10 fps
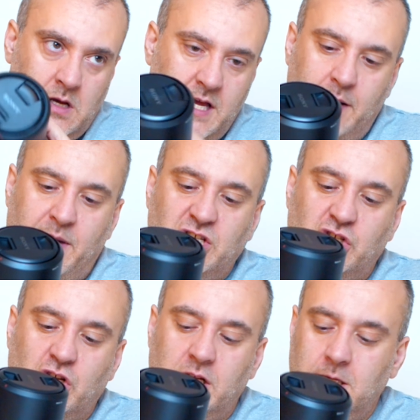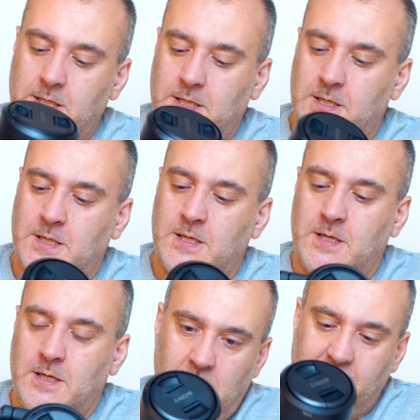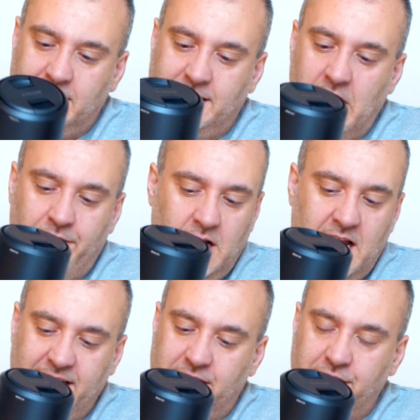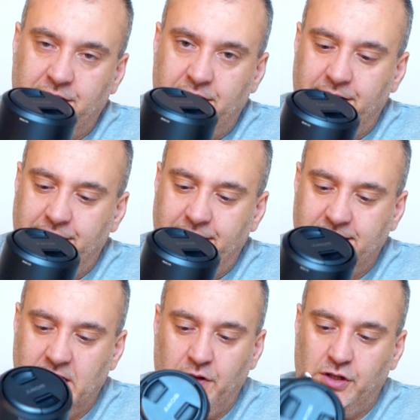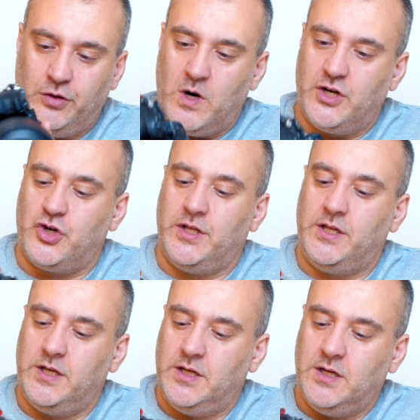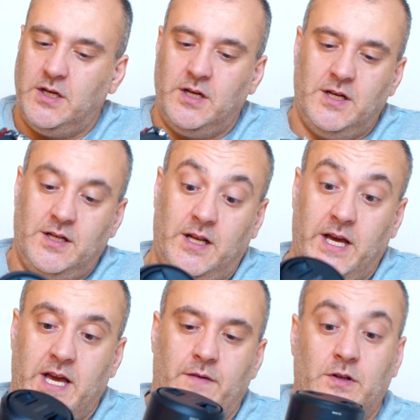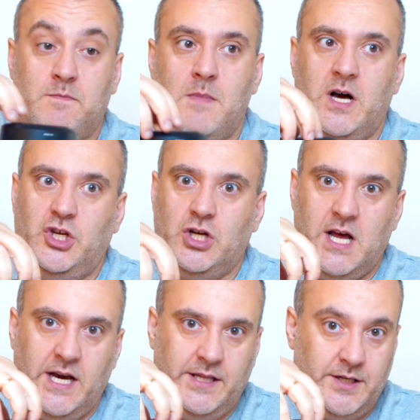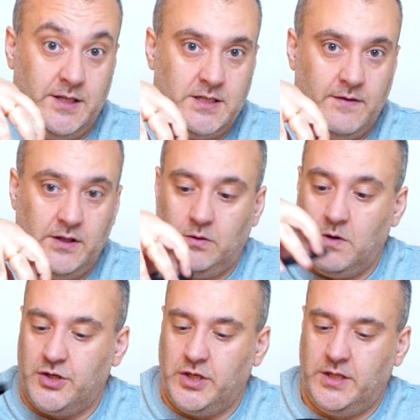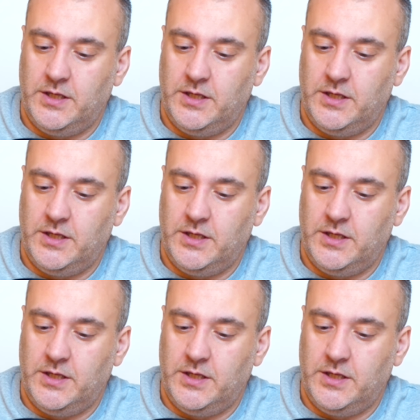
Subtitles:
Yeah, the balance is good. It's definitely lighter than the 7200 that I have. It's much lighter than 7200.